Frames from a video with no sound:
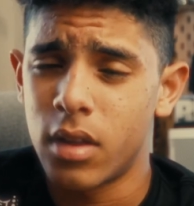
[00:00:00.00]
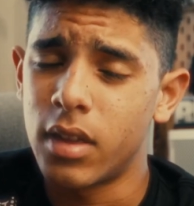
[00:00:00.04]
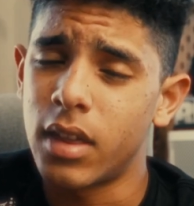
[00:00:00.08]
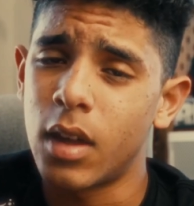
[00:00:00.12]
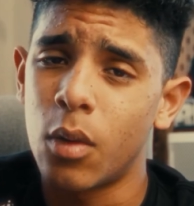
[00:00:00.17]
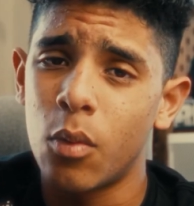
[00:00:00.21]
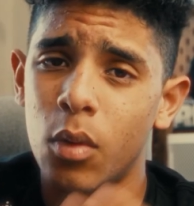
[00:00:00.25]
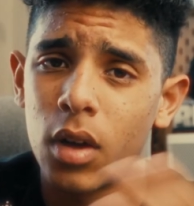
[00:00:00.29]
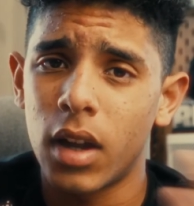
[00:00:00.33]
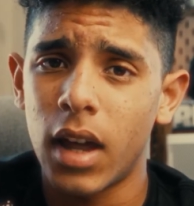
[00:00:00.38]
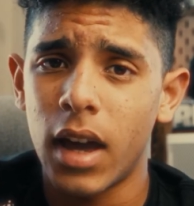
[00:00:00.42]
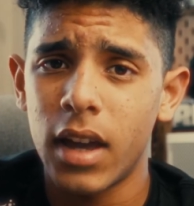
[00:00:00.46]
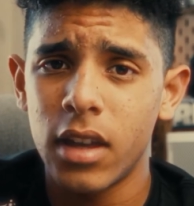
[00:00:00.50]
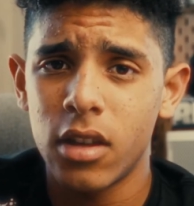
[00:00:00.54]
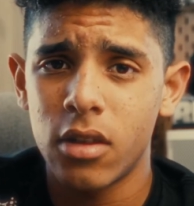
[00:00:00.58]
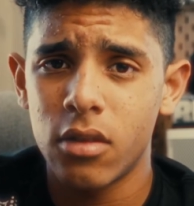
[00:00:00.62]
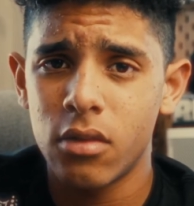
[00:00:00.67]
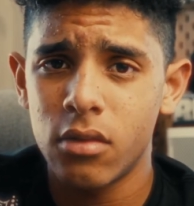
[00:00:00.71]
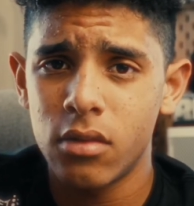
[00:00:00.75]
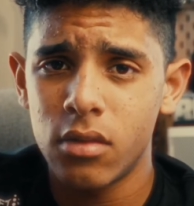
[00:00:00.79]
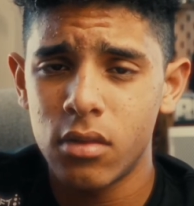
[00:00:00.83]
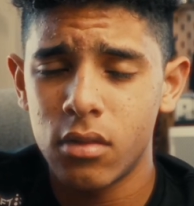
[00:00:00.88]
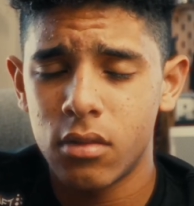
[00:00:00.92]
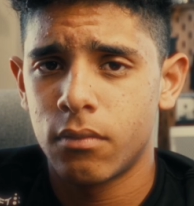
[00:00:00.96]
what I
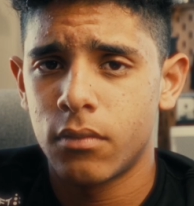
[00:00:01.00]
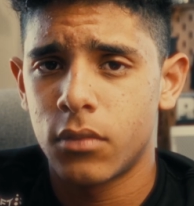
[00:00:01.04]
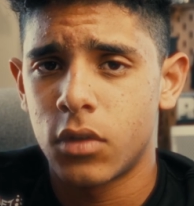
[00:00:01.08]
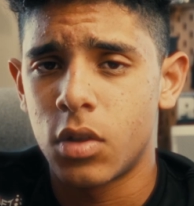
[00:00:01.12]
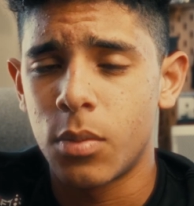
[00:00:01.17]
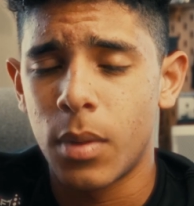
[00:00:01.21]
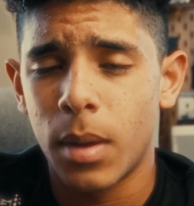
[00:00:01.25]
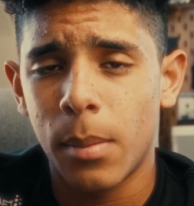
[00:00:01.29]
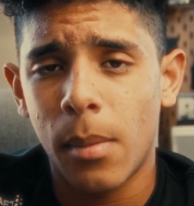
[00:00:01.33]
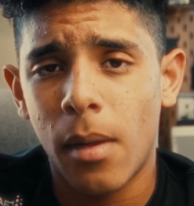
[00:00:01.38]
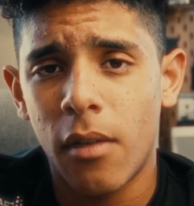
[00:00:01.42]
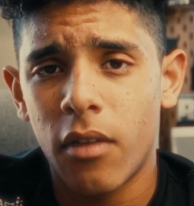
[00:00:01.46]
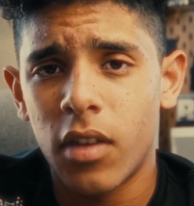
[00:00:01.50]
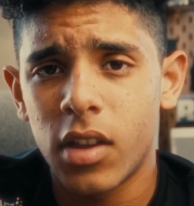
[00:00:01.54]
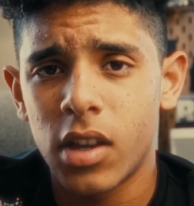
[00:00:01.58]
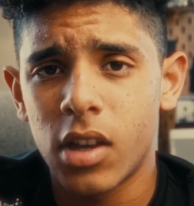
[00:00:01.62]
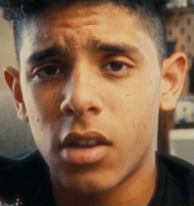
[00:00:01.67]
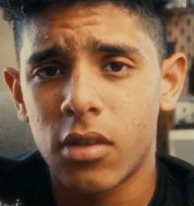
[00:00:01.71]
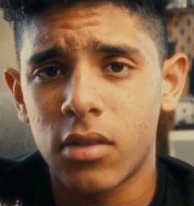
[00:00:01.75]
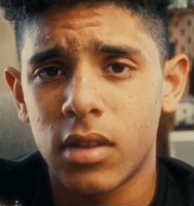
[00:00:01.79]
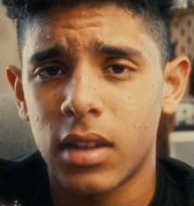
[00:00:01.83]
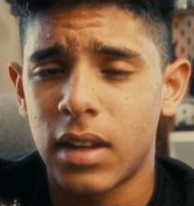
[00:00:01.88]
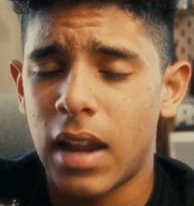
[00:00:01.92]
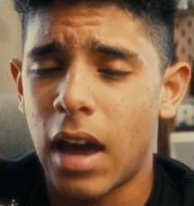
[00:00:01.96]
use to make my
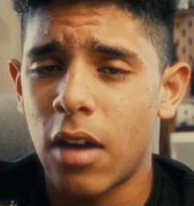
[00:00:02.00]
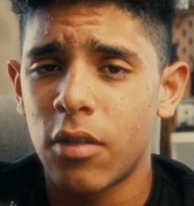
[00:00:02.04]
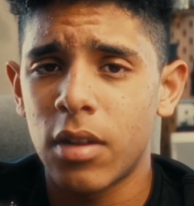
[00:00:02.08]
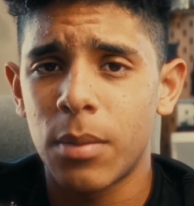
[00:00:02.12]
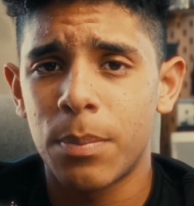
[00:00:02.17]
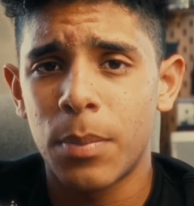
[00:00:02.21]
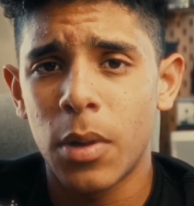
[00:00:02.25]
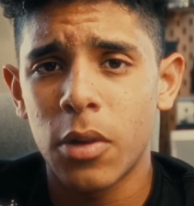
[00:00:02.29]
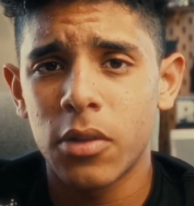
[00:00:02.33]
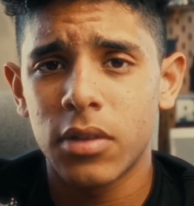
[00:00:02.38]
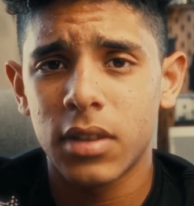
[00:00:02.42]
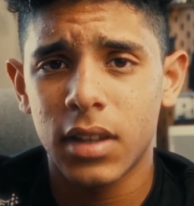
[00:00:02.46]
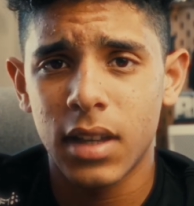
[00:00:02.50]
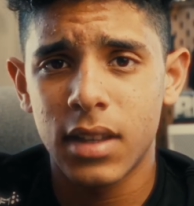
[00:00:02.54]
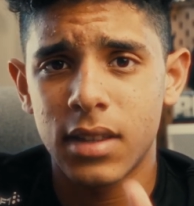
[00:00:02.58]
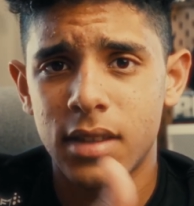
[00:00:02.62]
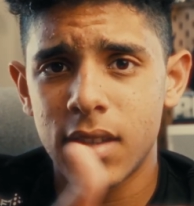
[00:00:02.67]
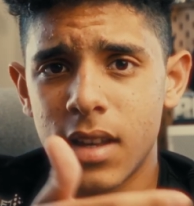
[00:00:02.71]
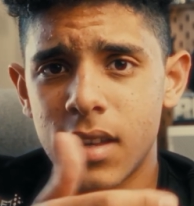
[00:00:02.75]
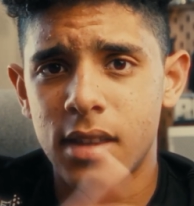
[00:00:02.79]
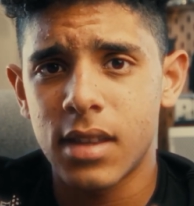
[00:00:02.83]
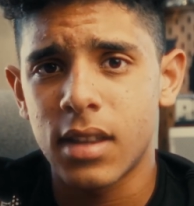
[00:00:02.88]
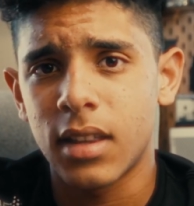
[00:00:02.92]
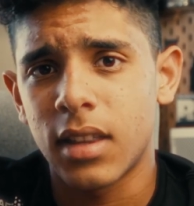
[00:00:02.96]
videos and how I post
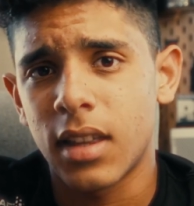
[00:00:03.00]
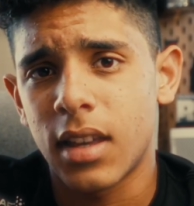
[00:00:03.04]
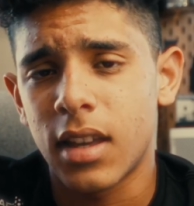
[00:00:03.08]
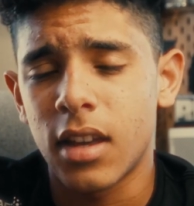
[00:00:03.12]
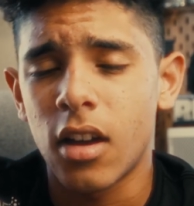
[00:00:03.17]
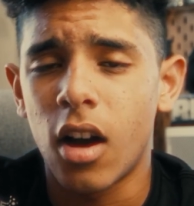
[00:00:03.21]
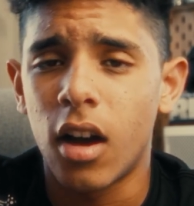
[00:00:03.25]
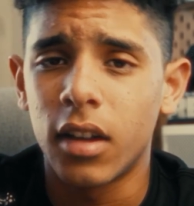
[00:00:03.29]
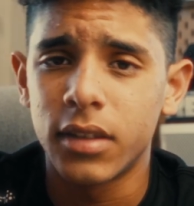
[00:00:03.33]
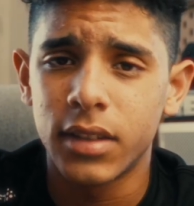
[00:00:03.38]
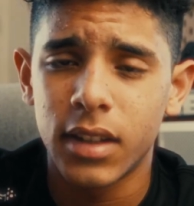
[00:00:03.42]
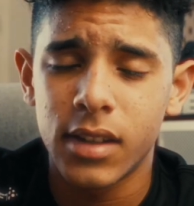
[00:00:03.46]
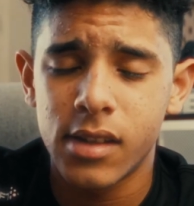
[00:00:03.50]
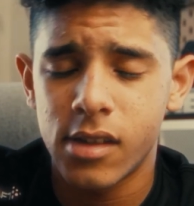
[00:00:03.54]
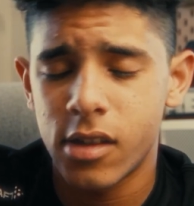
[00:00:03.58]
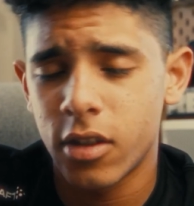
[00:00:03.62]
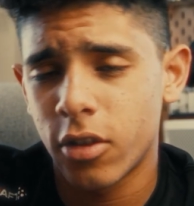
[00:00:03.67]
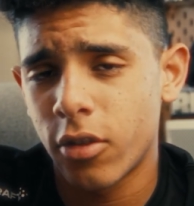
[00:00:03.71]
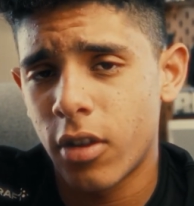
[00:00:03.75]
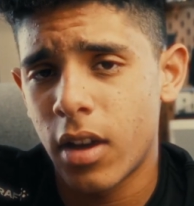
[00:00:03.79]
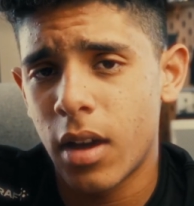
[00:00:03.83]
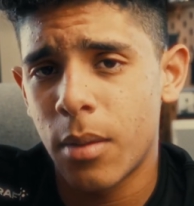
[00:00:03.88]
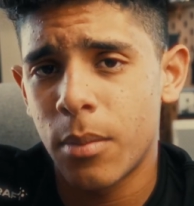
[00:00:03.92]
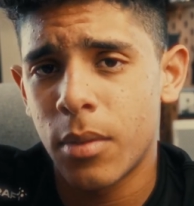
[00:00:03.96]
consistently on
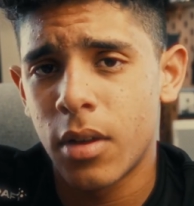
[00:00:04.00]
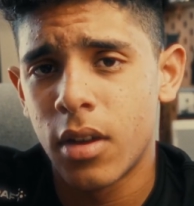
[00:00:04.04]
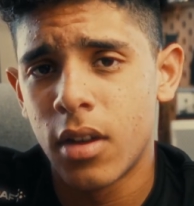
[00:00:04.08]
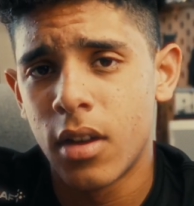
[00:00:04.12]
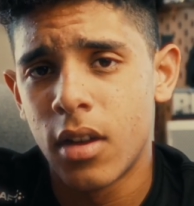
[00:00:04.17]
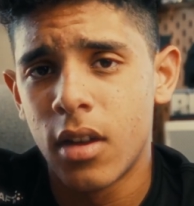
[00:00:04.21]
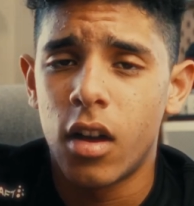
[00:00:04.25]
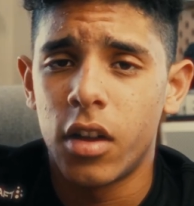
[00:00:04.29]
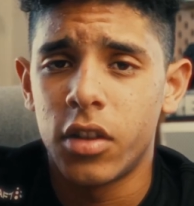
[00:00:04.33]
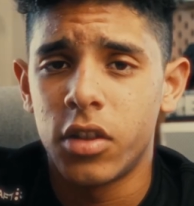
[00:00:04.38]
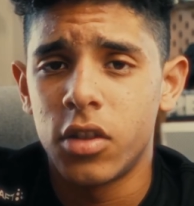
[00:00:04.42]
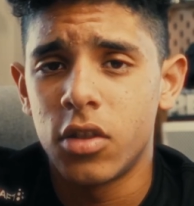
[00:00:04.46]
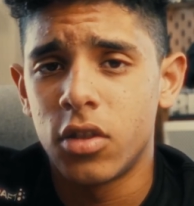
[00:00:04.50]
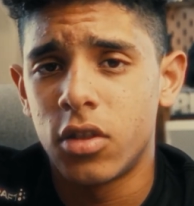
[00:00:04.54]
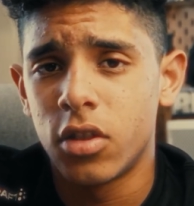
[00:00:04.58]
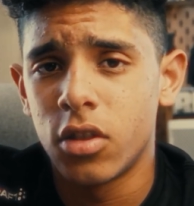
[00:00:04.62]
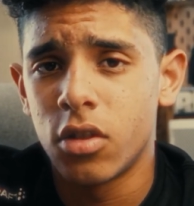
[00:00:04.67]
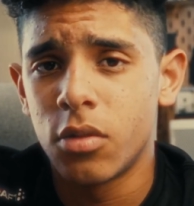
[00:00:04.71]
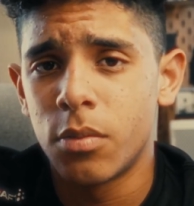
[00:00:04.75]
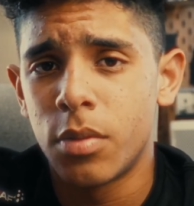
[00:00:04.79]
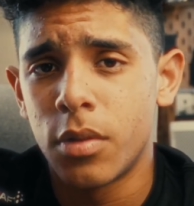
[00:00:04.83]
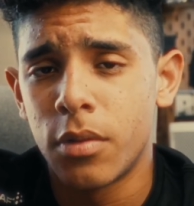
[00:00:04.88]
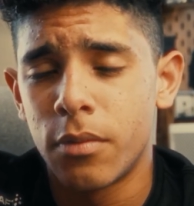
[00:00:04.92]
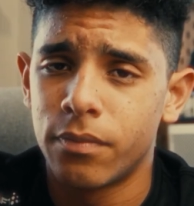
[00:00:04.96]
Instagram, on
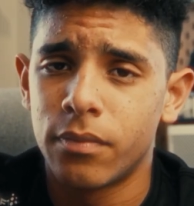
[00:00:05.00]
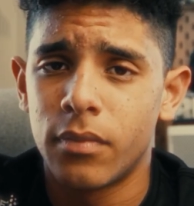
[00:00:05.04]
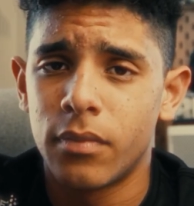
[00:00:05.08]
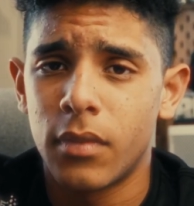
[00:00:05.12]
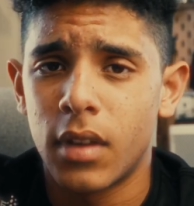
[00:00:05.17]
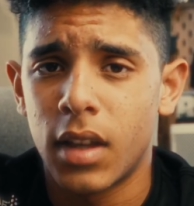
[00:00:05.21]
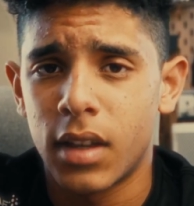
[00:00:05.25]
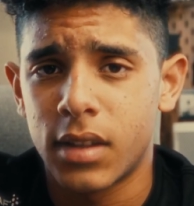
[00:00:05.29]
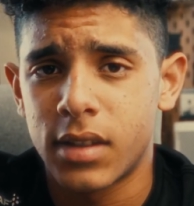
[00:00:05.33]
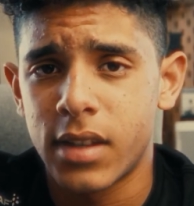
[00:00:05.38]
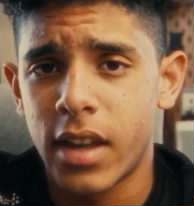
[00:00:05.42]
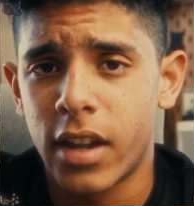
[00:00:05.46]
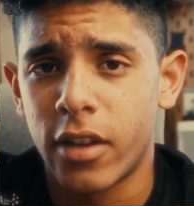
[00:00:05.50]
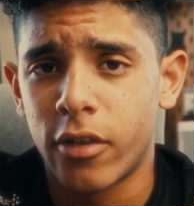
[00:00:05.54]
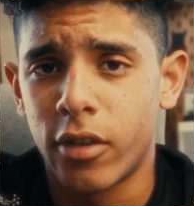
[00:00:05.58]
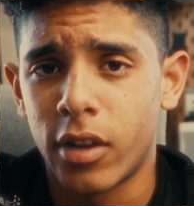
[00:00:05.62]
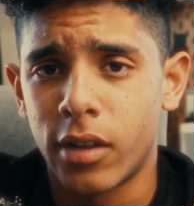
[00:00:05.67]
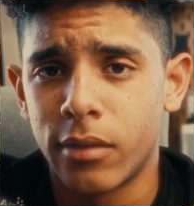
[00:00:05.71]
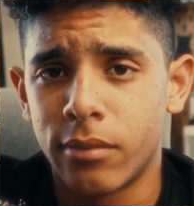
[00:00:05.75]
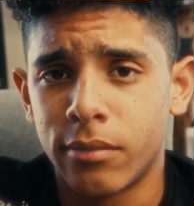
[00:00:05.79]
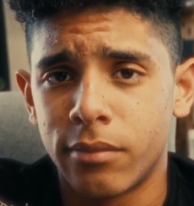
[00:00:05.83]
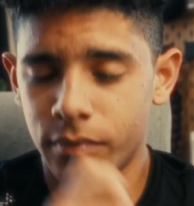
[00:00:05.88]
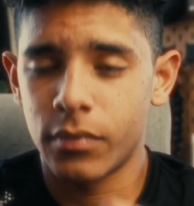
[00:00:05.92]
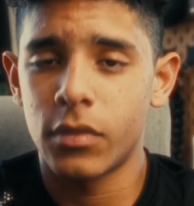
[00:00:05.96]
YouTube, etc.